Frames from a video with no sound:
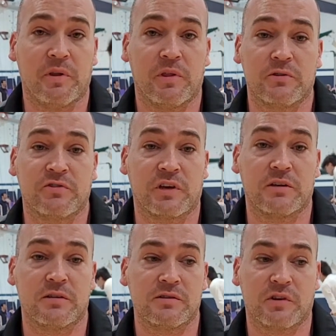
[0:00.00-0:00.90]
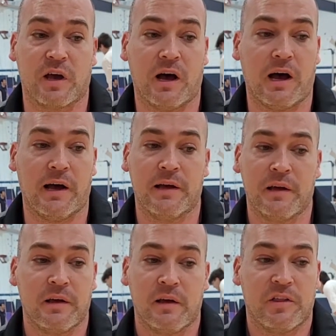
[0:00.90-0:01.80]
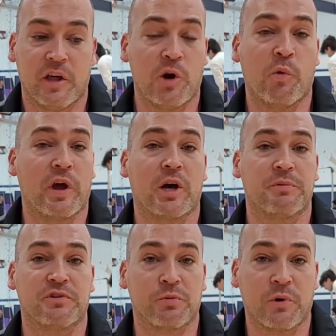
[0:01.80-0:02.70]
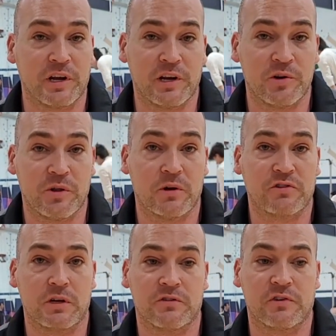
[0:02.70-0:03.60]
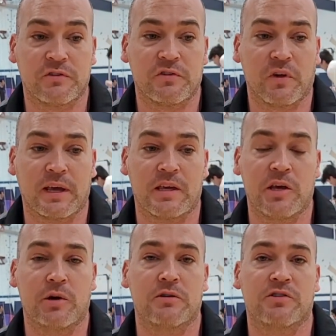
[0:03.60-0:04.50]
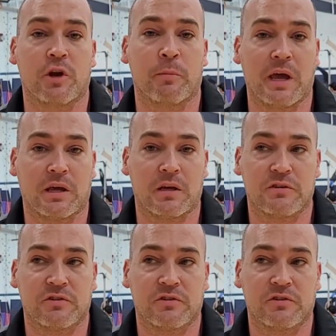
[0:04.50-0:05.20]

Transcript: those skills, uh, they didn't wake up this morning to do those skills. This is like years in the making.